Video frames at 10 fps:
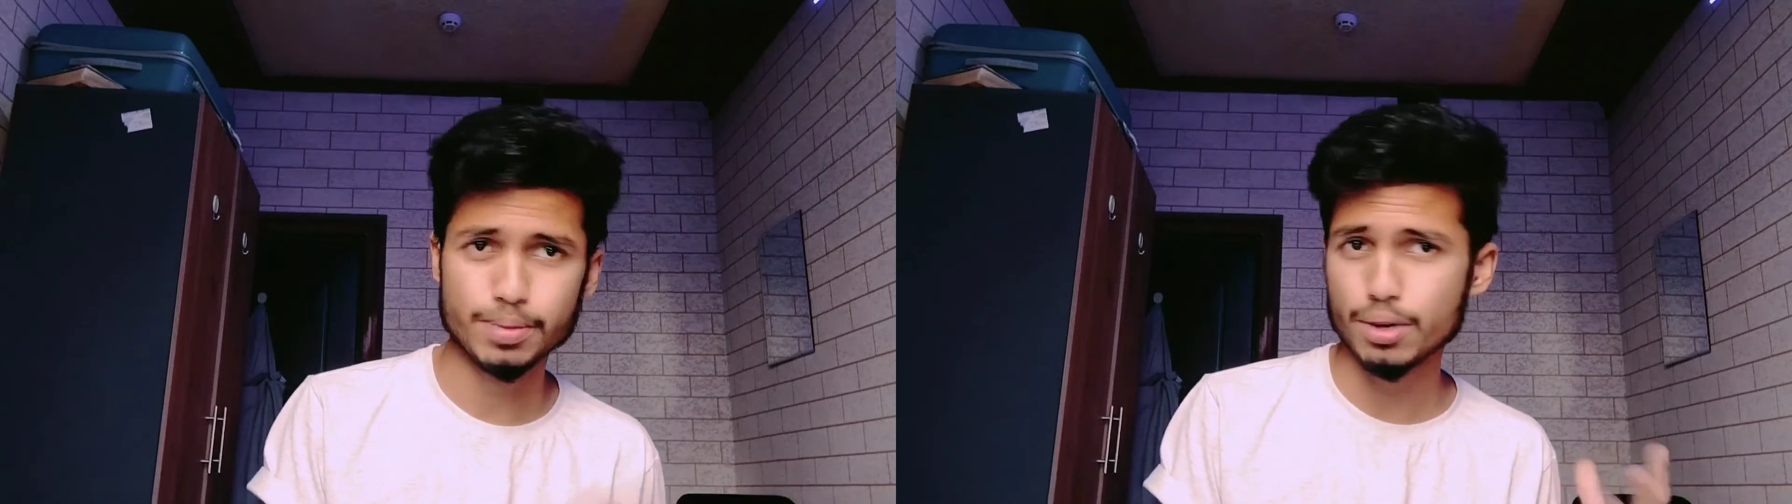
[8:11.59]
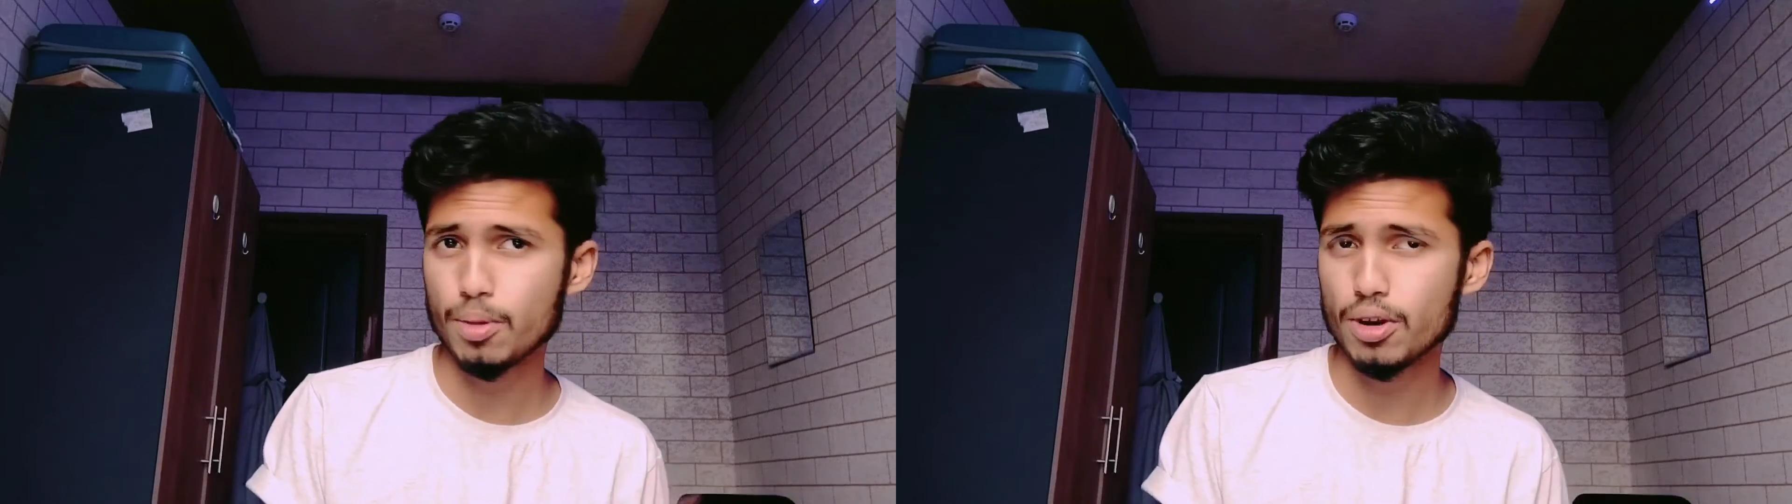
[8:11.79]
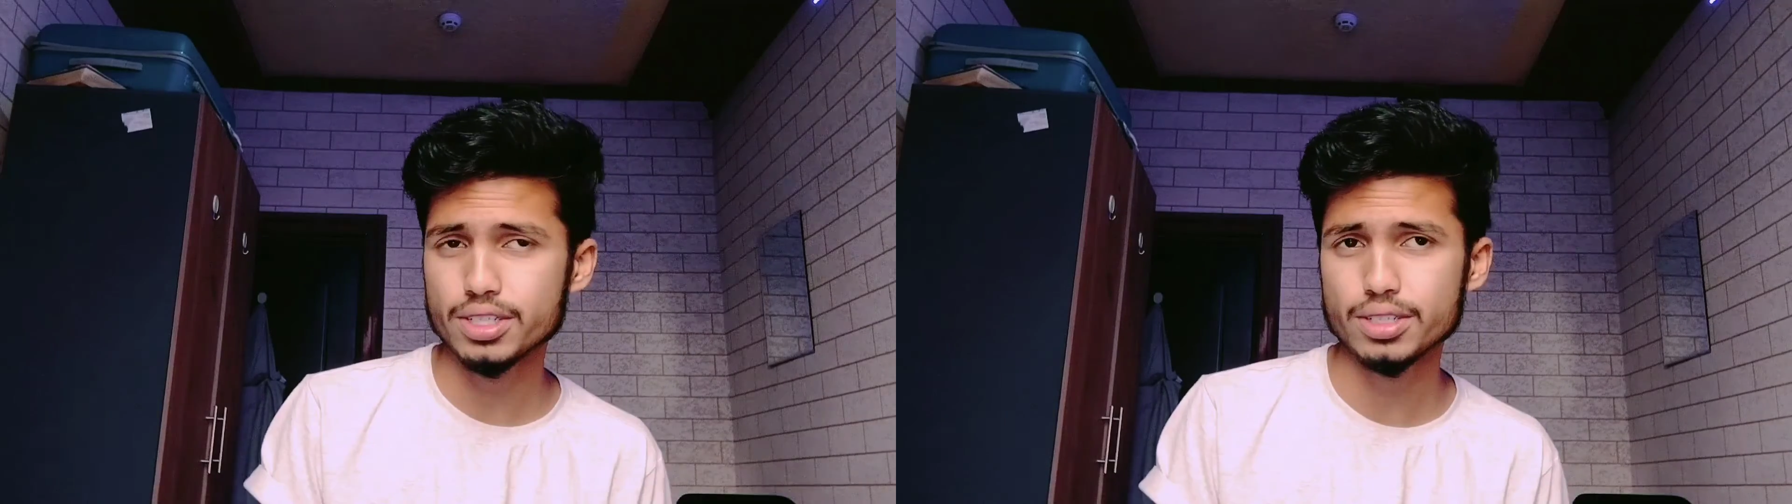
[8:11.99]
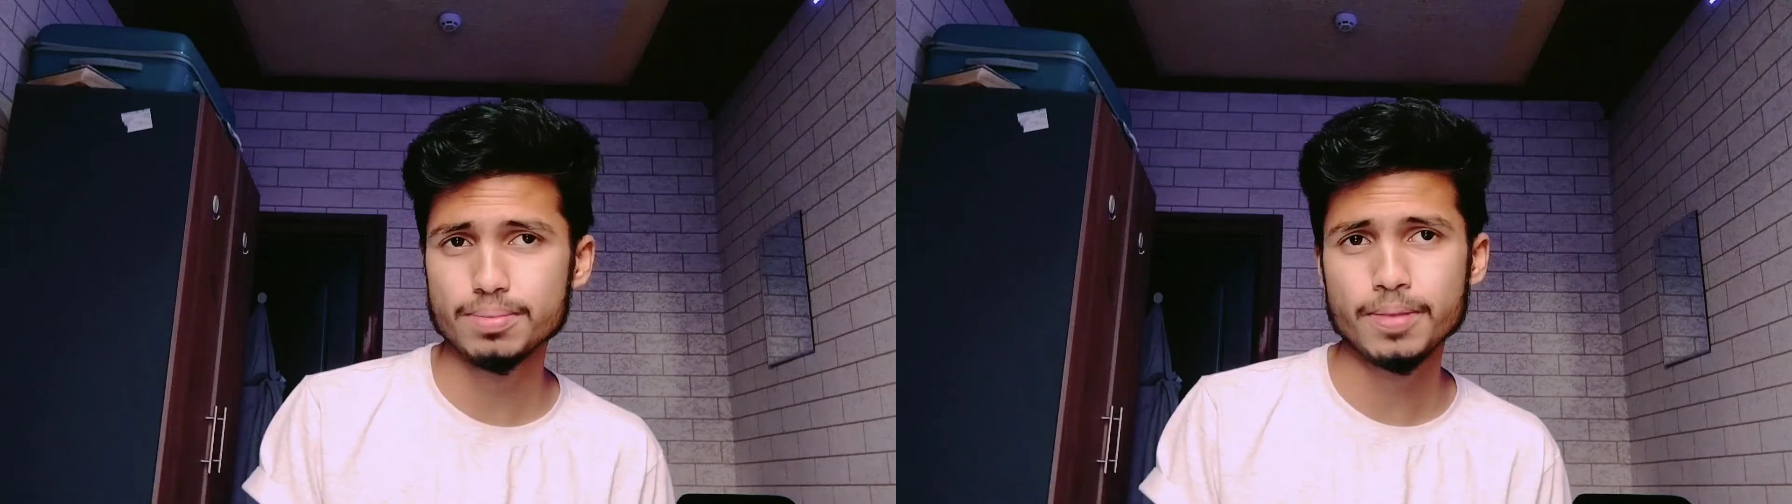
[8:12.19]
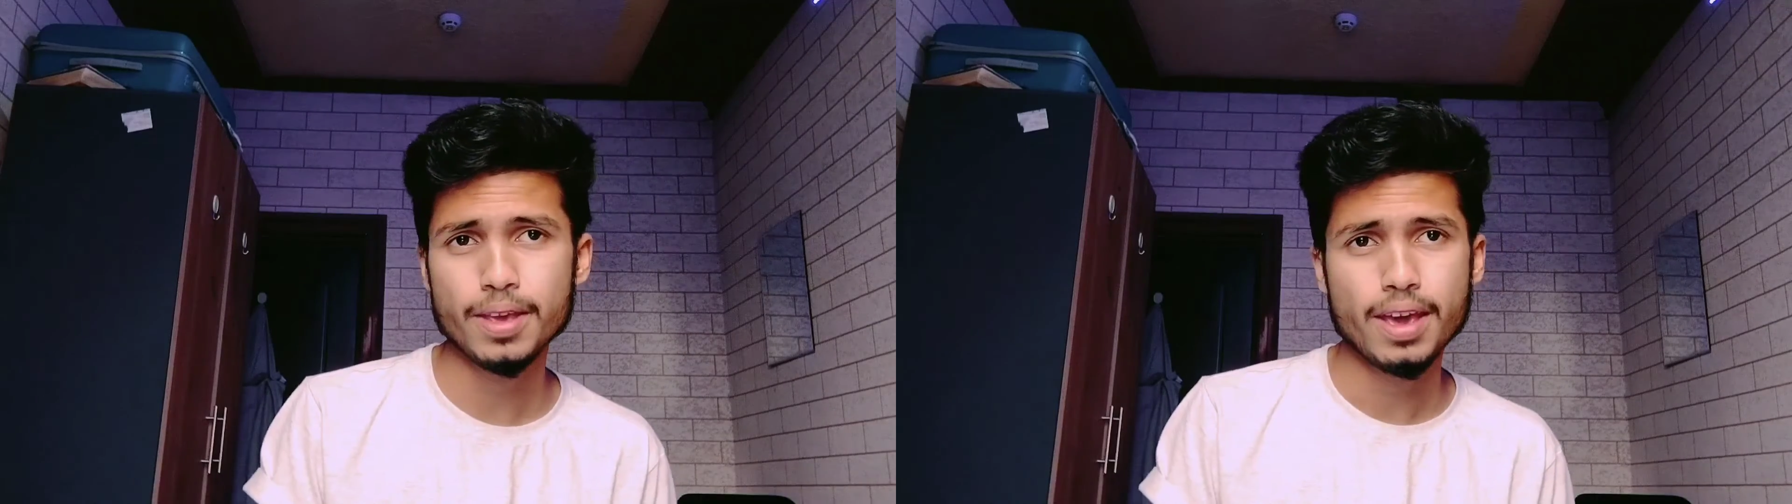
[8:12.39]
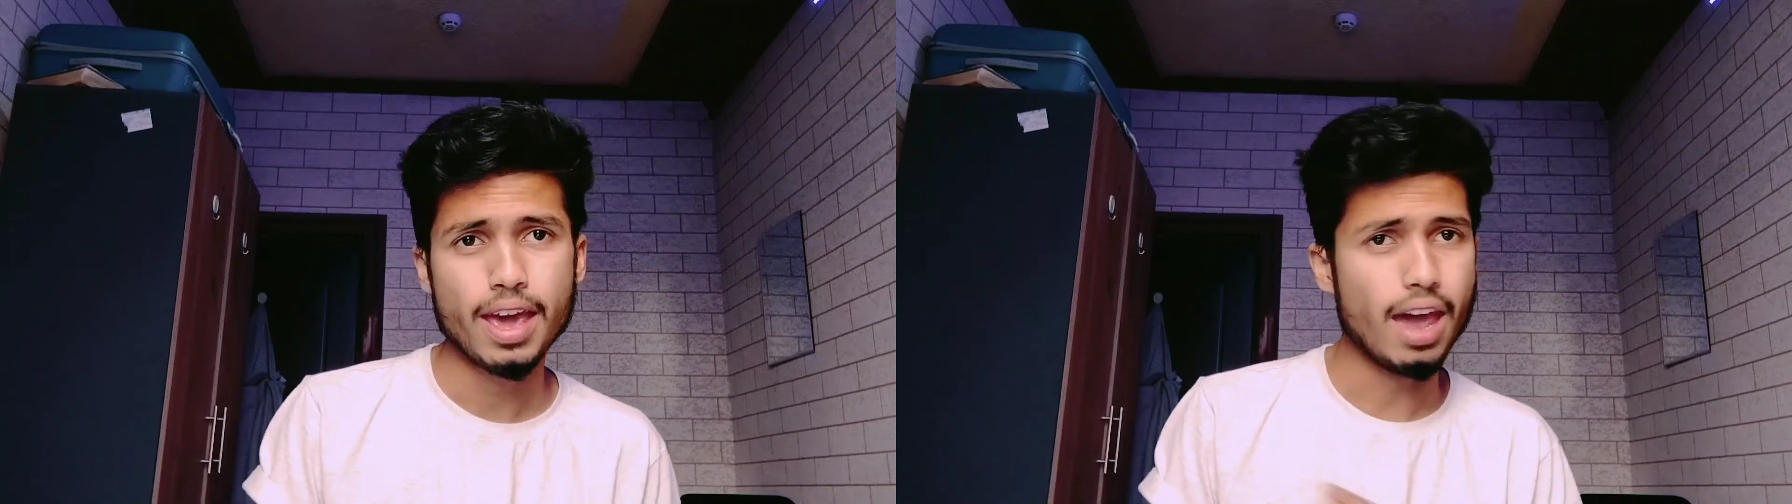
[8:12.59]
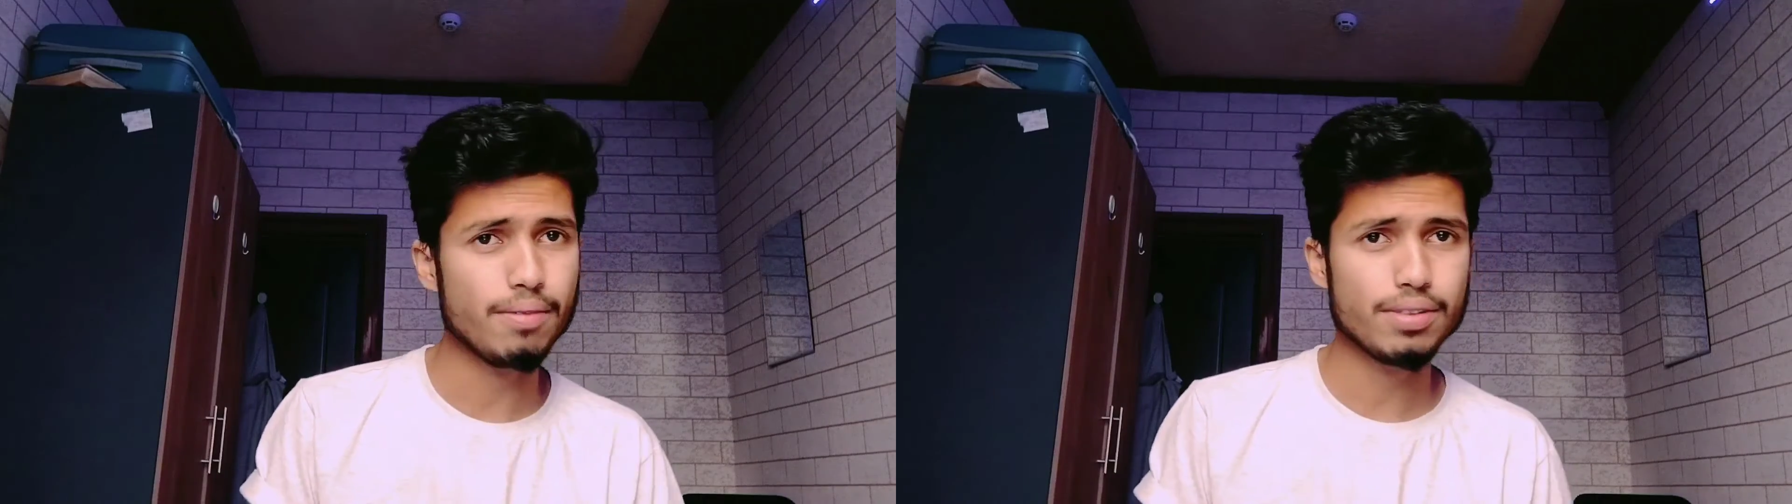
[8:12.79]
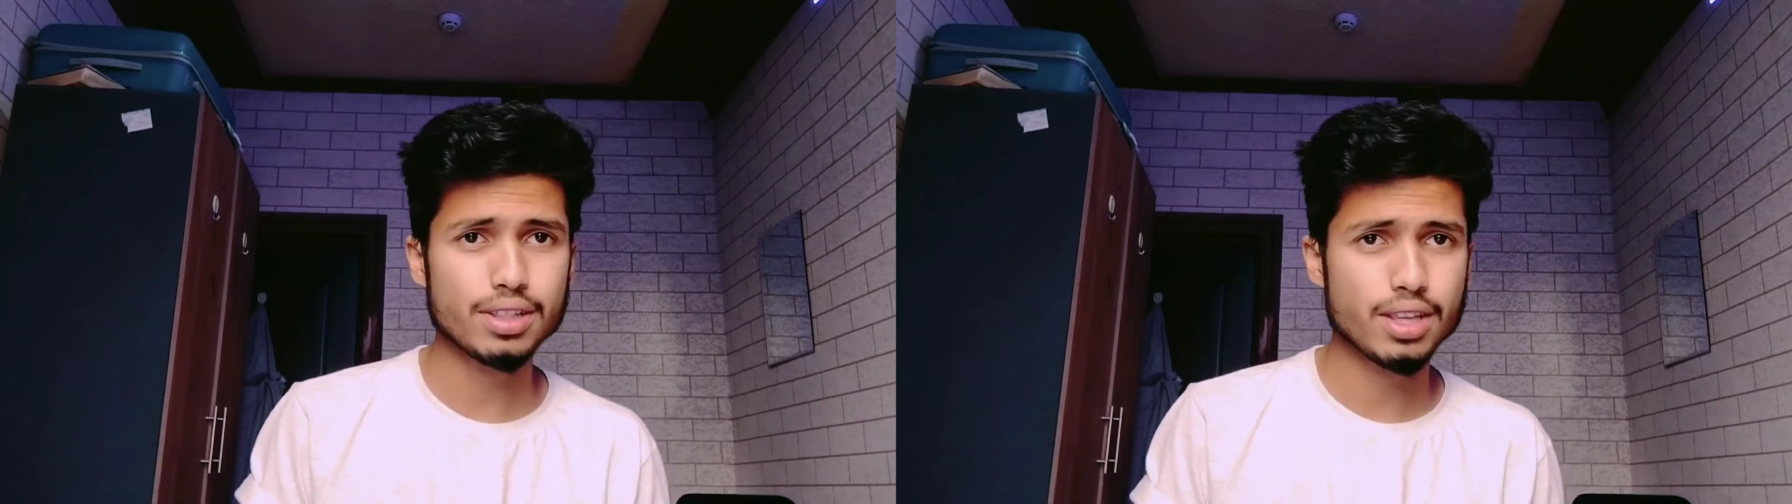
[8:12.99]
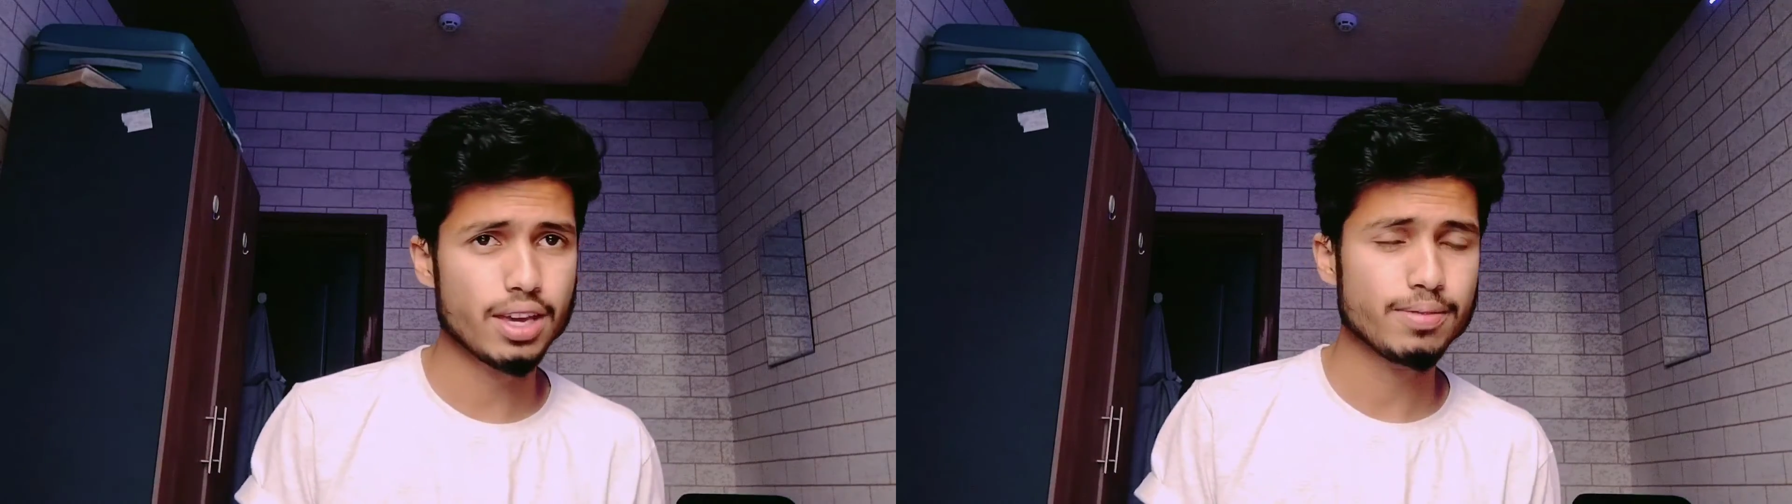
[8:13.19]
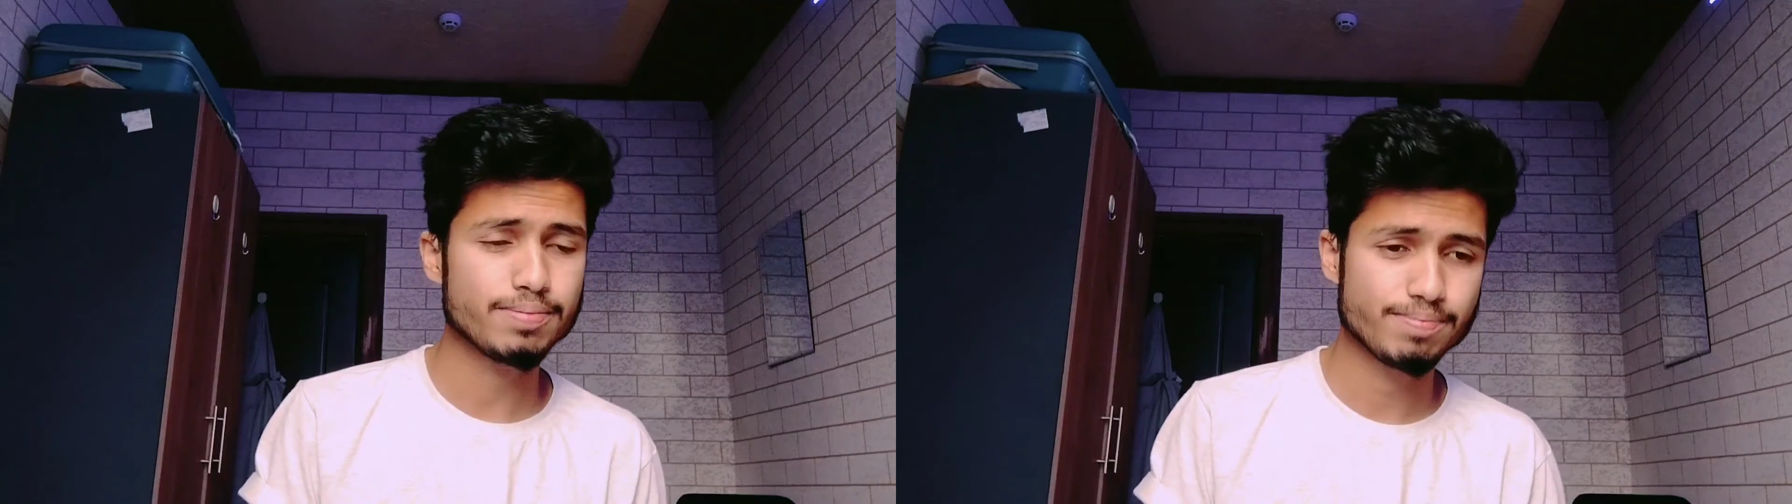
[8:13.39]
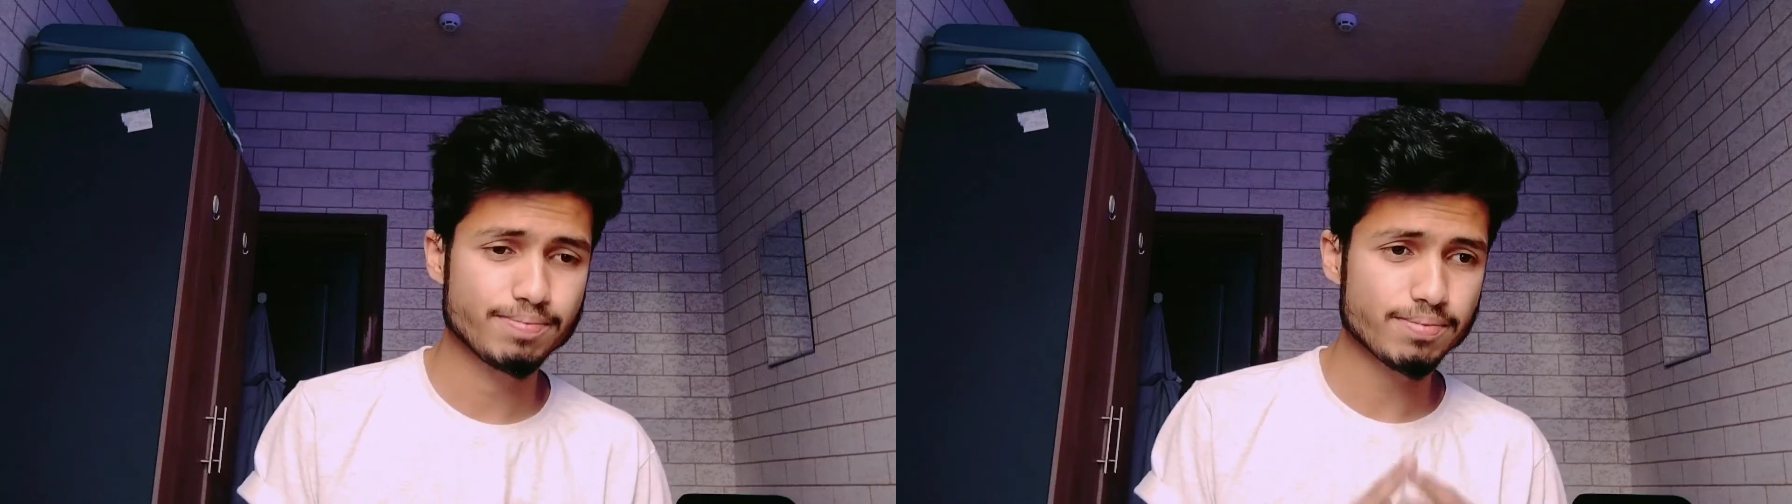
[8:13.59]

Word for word: metabolism everything